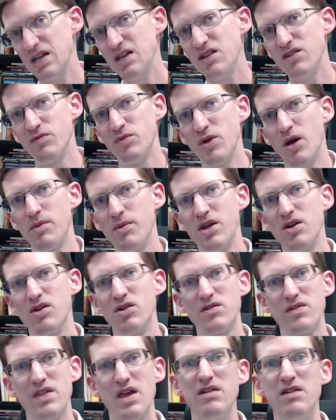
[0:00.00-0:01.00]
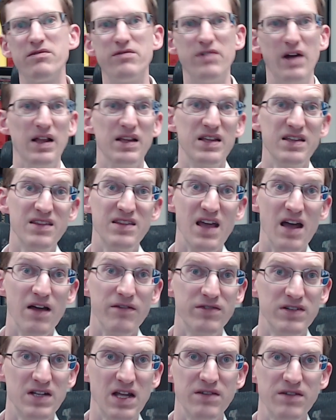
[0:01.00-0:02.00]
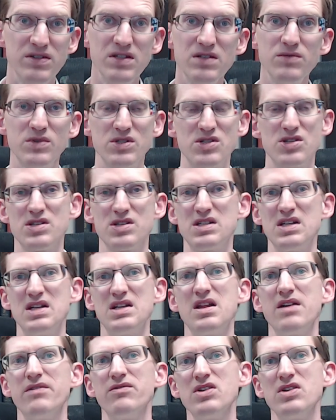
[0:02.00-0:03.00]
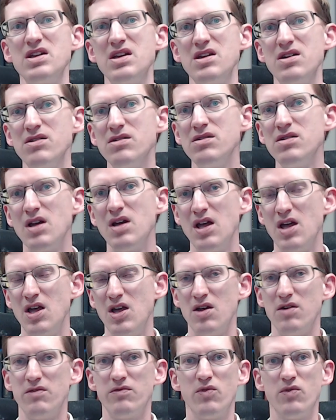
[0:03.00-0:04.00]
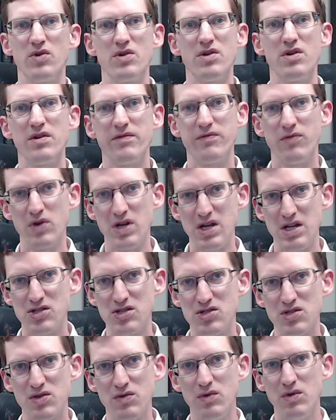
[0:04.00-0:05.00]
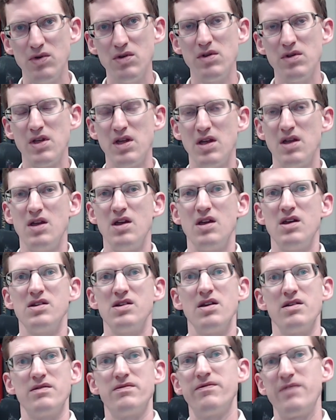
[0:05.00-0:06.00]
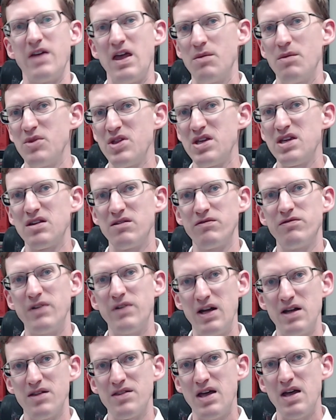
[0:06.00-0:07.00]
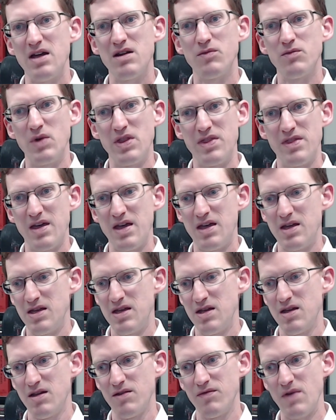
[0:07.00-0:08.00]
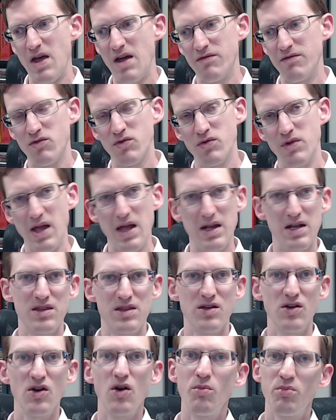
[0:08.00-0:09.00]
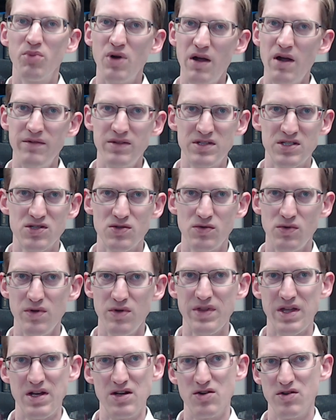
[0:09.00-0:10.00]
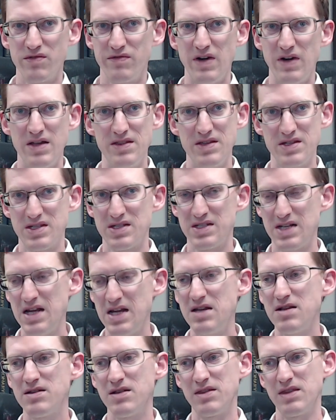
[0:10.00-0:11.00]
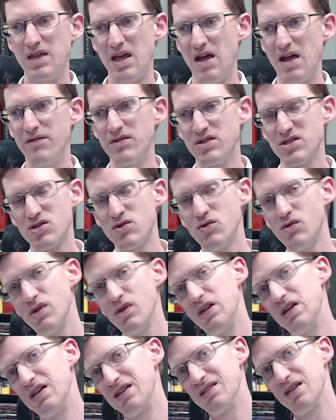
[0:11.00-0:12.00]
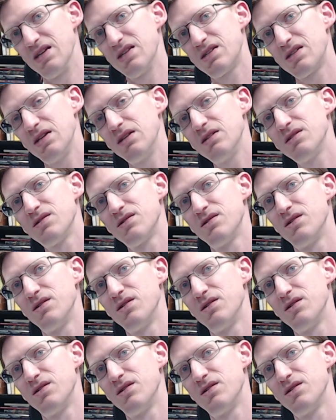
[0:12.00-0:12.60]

You've probably heard of that, filing the affidavit, which is done every year for each school. family can file that when they have created their own private school. They notify the state that they have a school in existence.